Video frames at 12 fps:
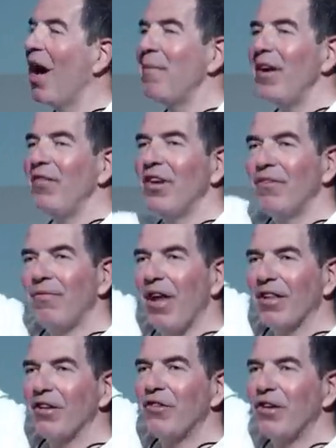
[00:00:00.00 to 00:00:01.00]
How many of you
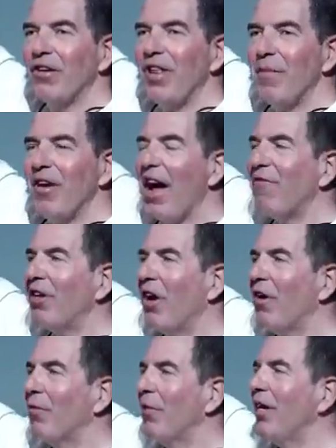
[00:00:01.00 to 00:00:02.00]
tell the truth? How many have to
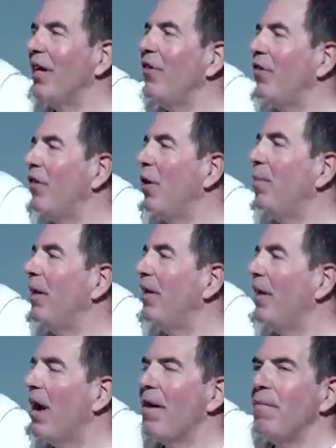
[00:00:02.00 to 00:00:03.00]
go to really
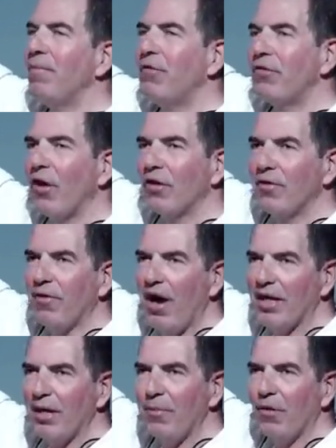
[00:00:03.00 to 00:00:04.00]
stupid, dumb,
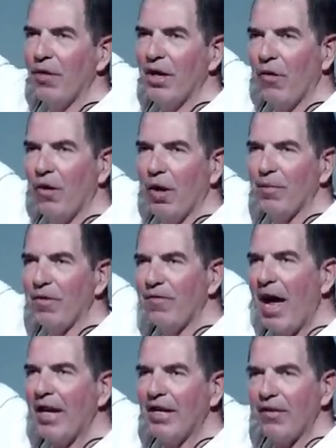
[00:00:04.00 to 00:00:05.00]
stultifyingly boring, horrible,
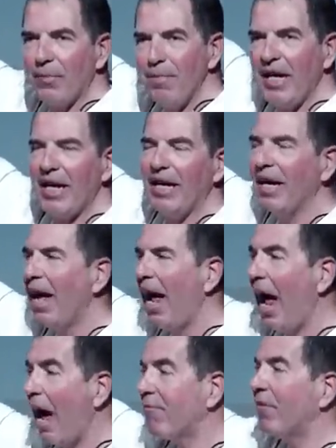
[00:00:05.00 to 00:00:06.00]
valueless meeting?
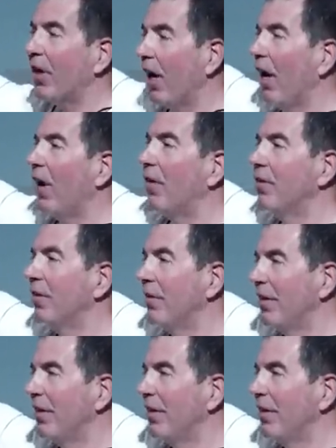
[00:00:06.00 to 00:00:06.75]
Have to go.